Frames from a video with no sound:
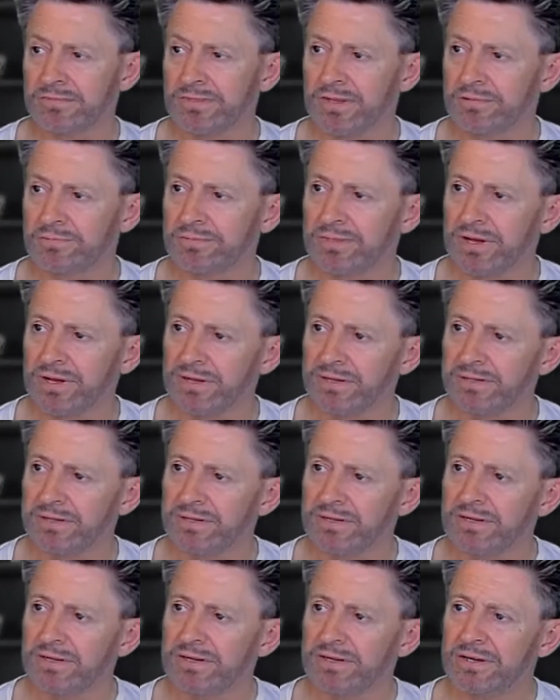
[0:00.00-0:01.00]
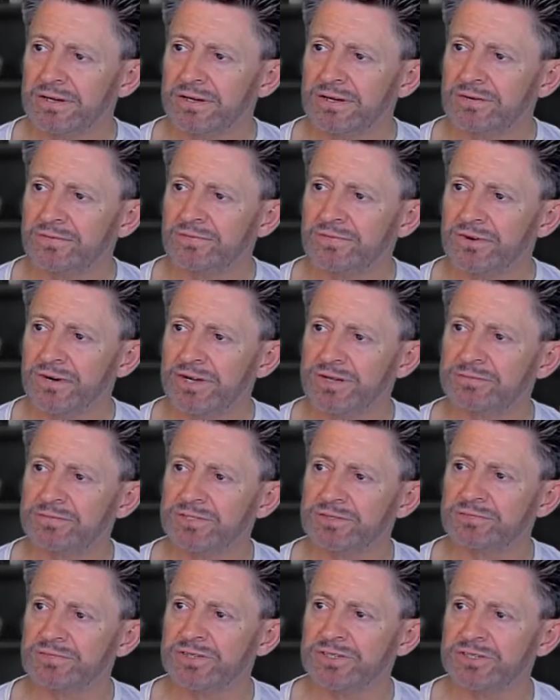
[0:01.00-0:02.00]
Not bad.
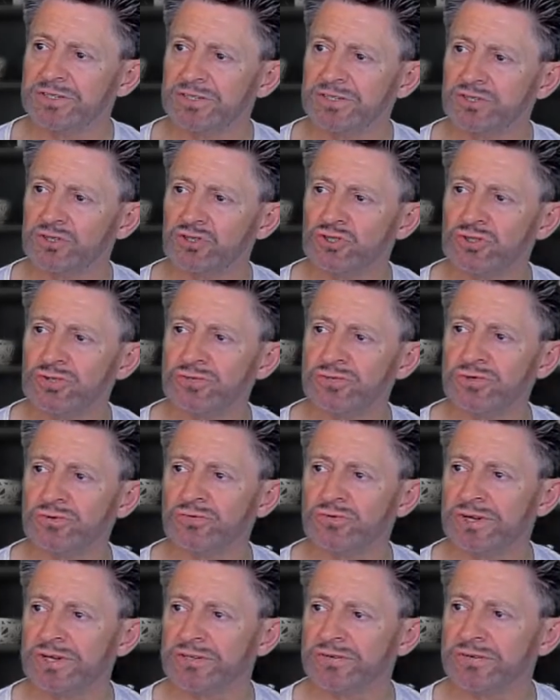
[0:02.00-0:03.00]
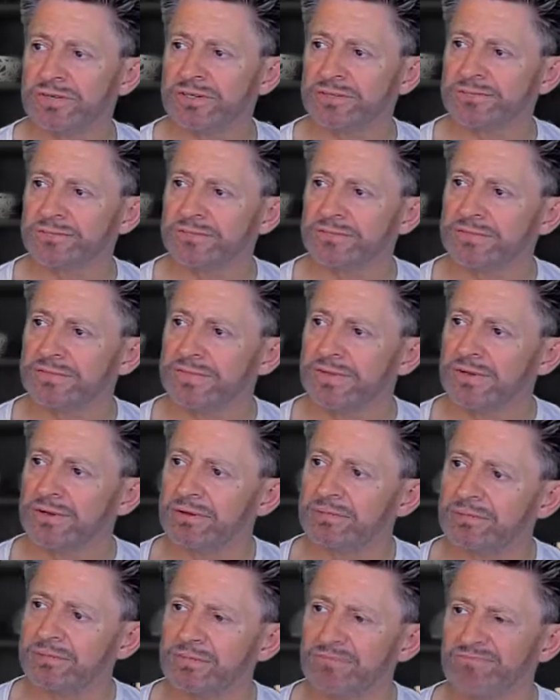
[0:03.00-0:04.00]
Frames missed due to rendering,
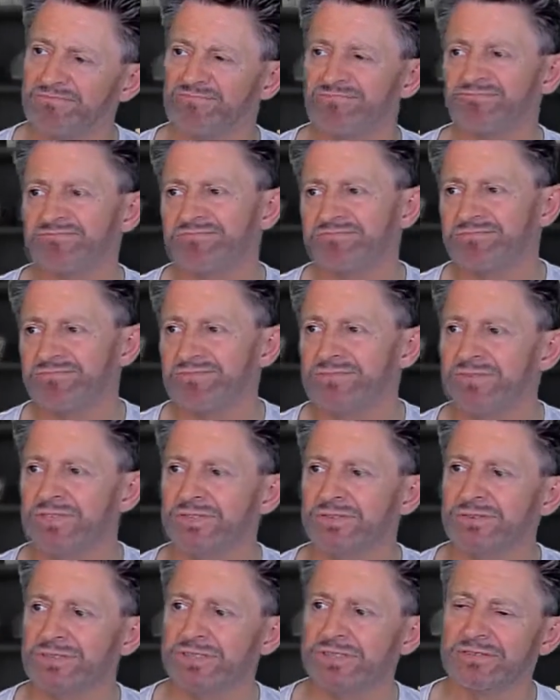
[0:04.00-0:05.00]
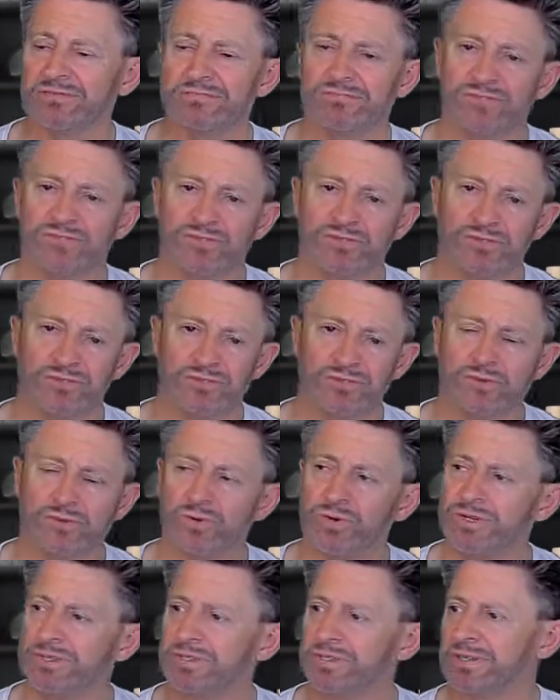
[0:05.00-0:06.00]
I'm losing
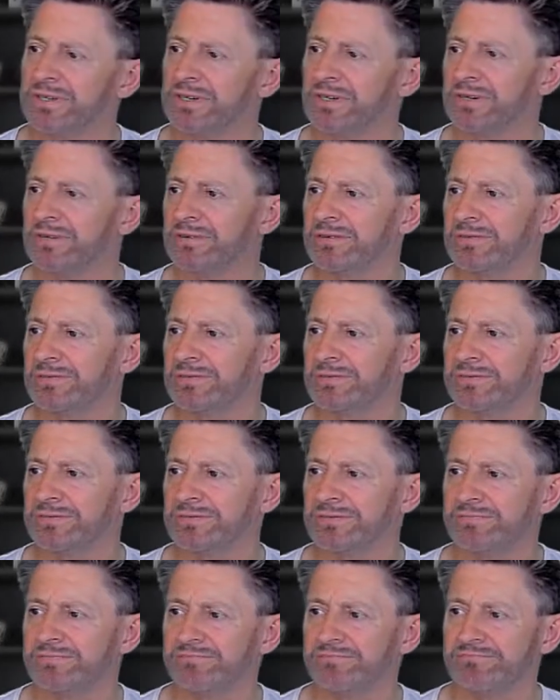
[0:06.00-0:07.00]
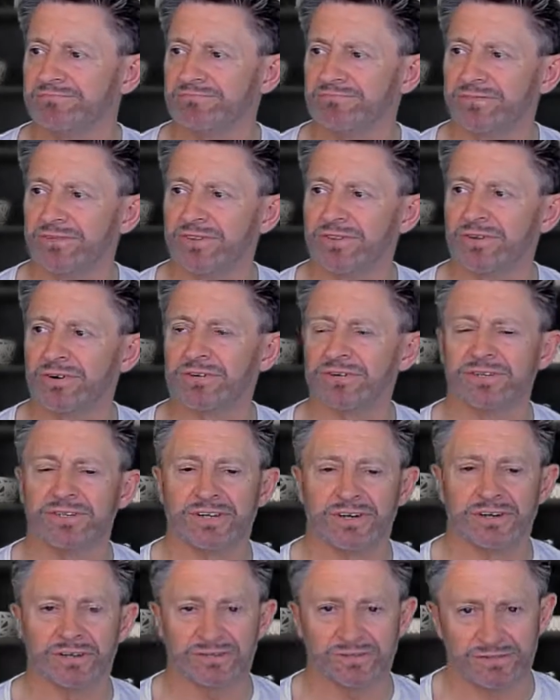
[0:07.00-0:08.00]
20 out of
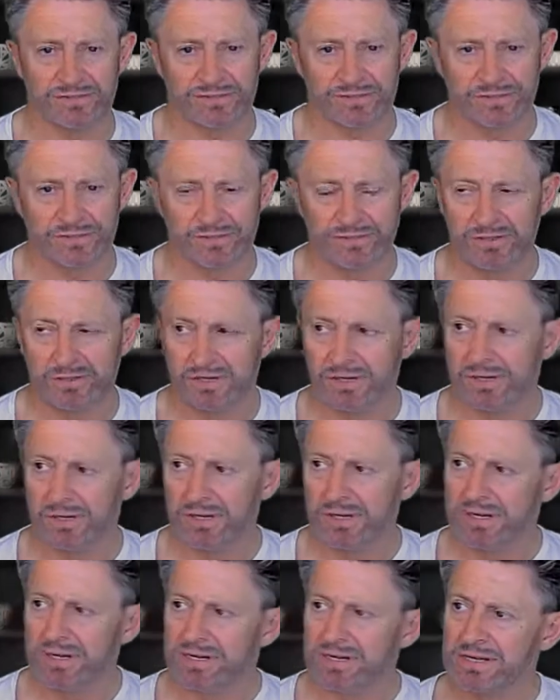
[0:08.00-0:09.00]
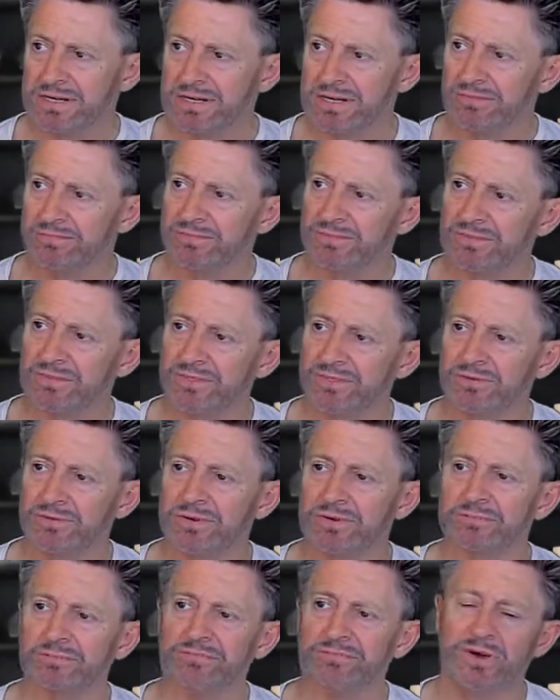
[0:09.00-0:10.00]
30,000. So
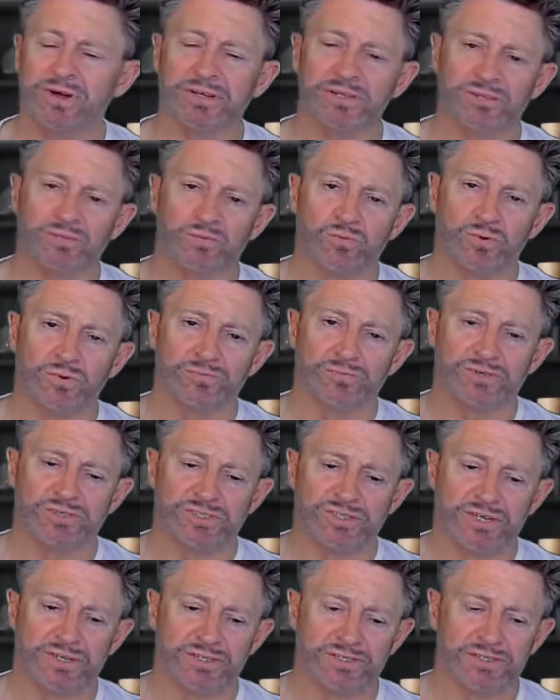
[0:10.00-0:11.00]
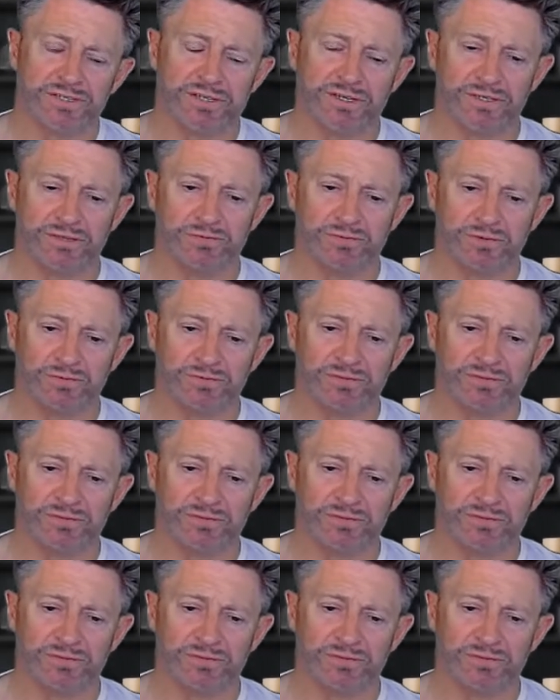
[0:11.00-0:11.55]
I'm 0.1% at the